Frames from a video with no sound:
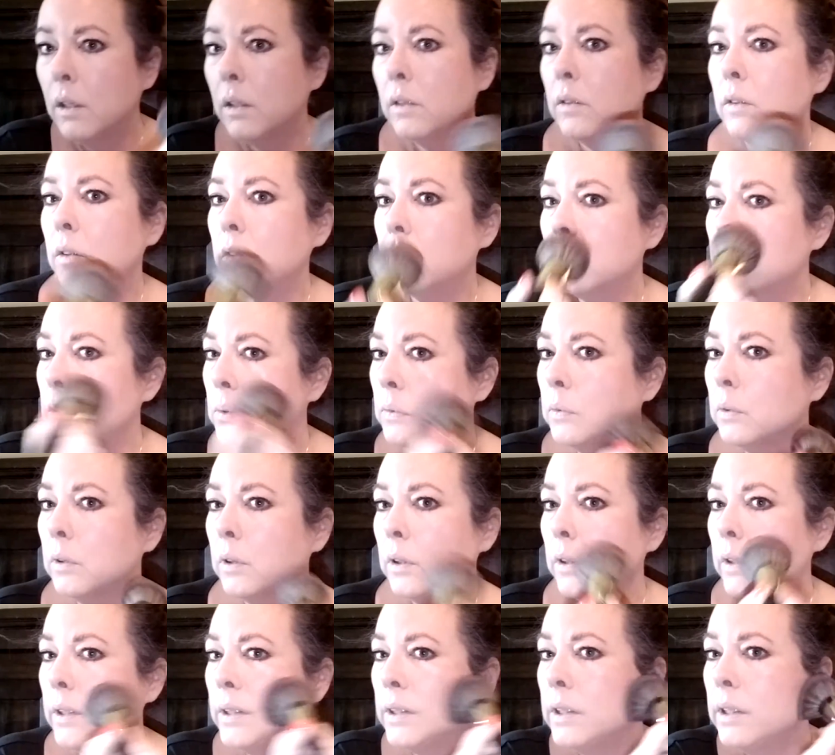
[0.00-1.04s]
This
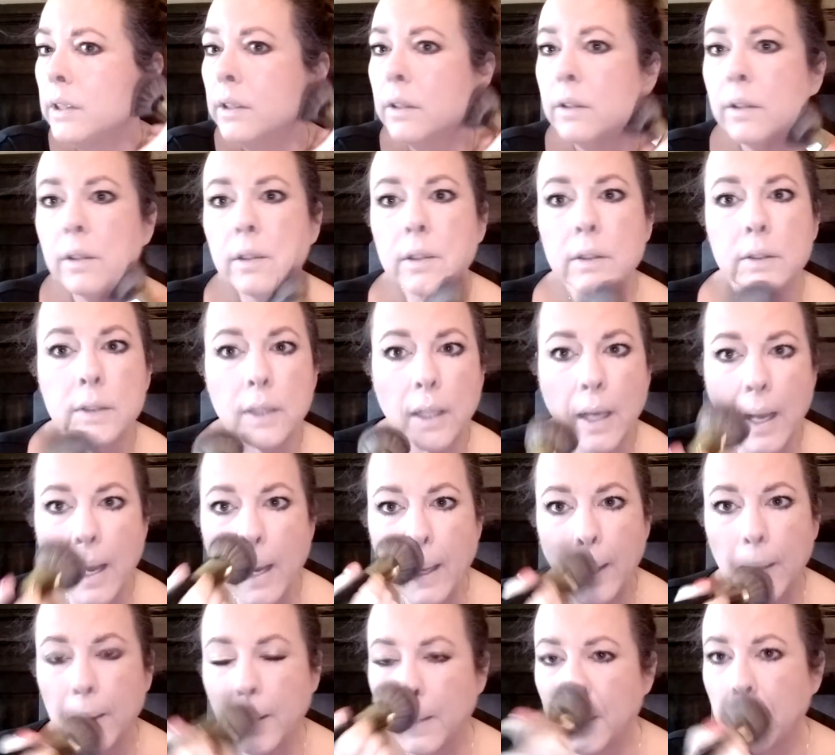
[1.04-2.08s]
really is
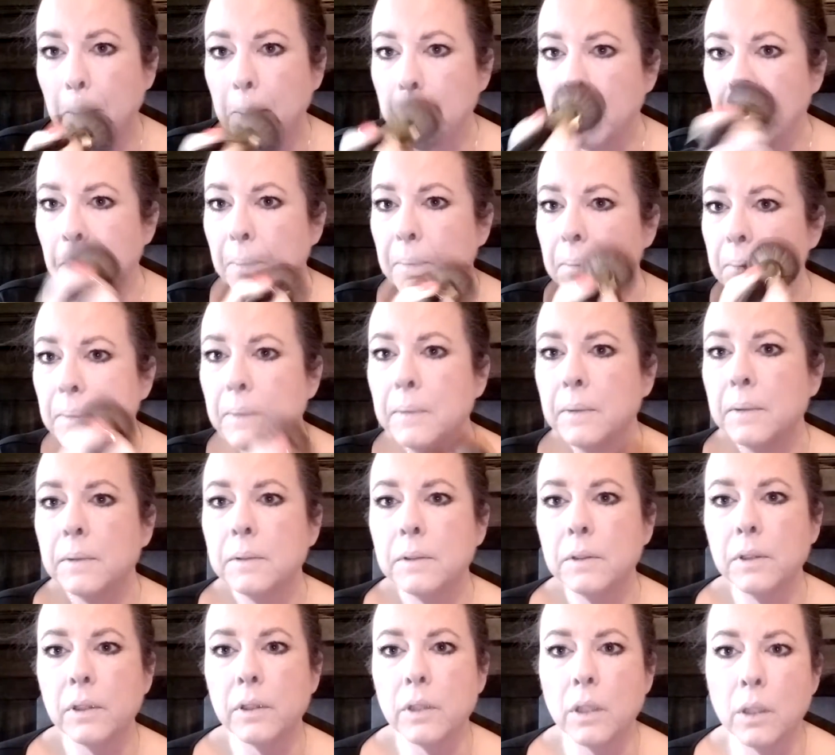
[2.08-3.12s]
adding
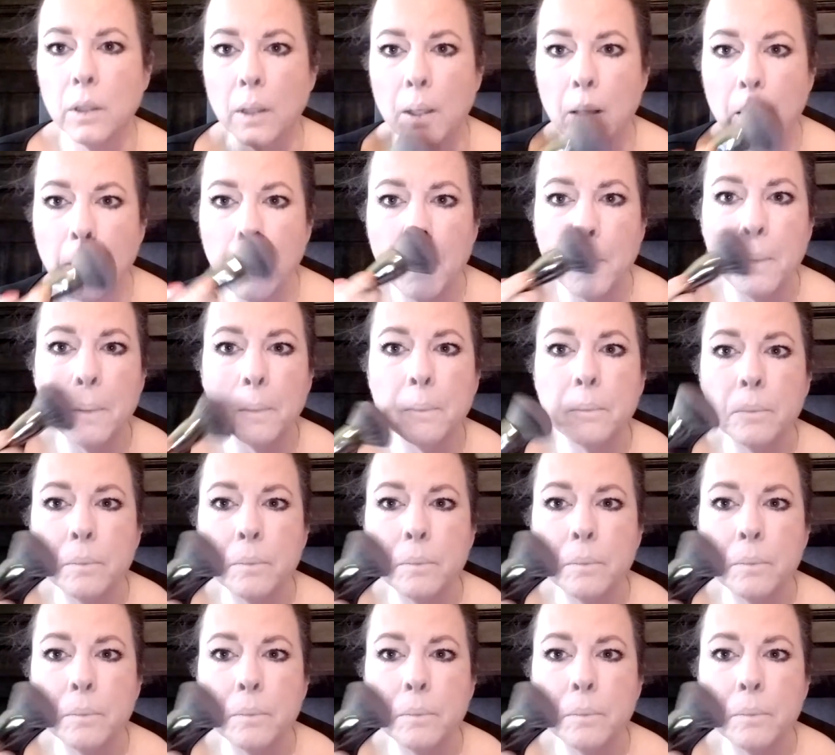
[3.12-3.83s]
to the glow.